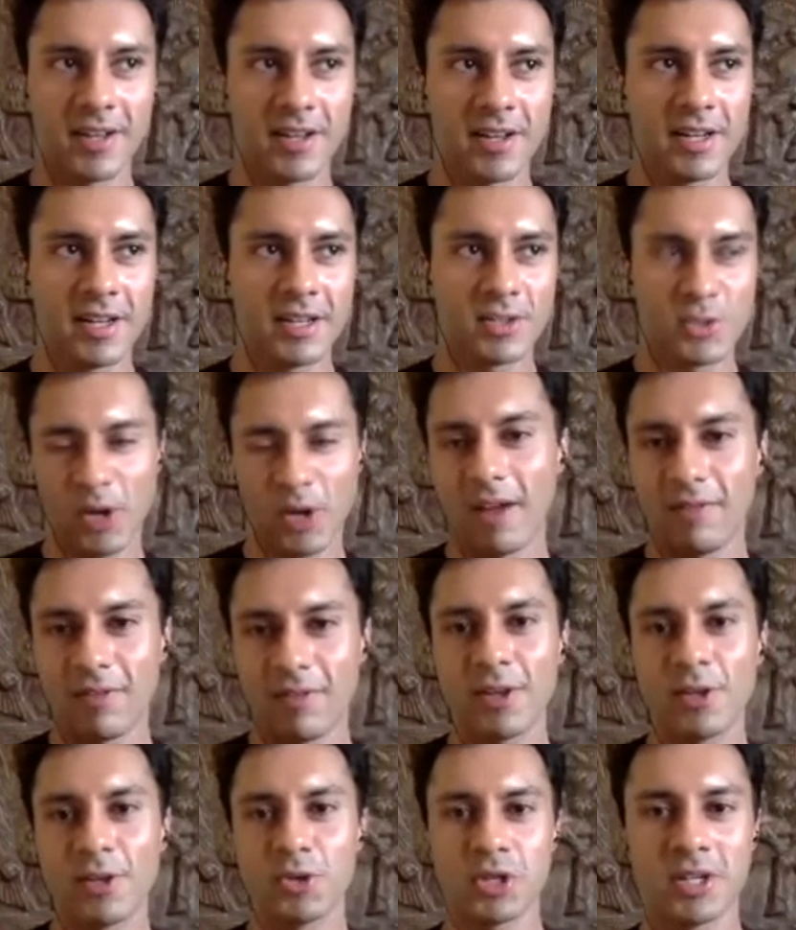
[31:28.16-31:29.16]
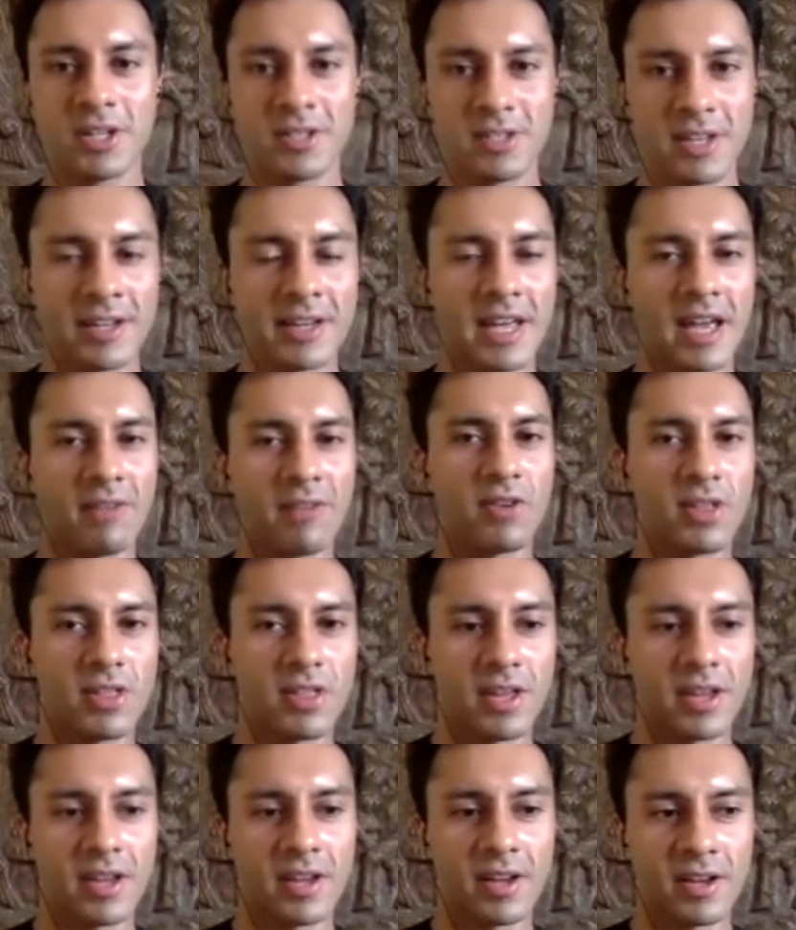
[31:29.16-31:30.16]
So evolution has done
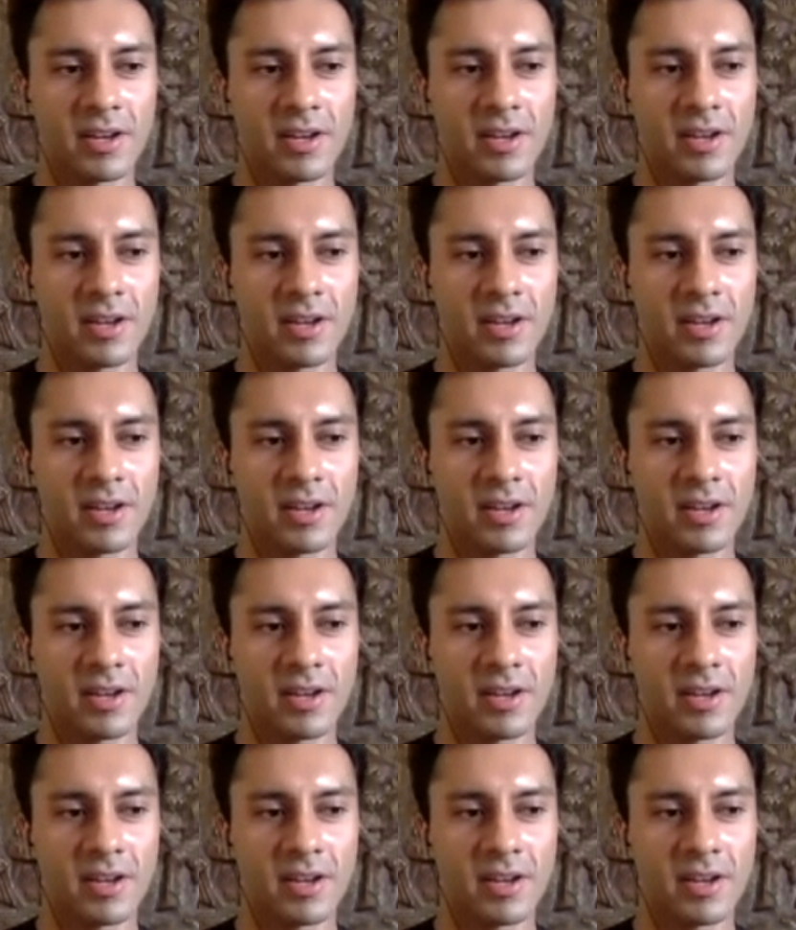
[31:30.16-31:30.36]
everything